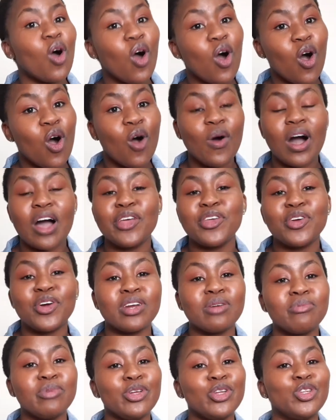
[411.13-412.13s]
oh, are you
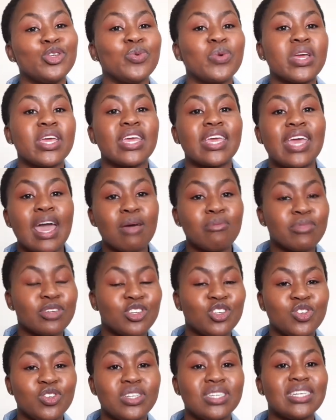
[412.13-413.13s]
going to be doing
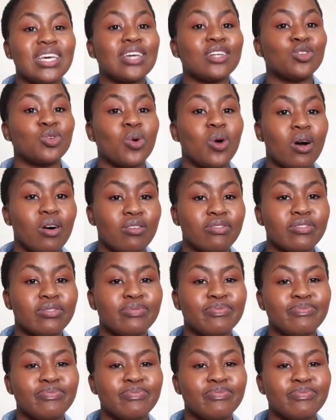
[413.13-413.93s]
chemistry ten twelve?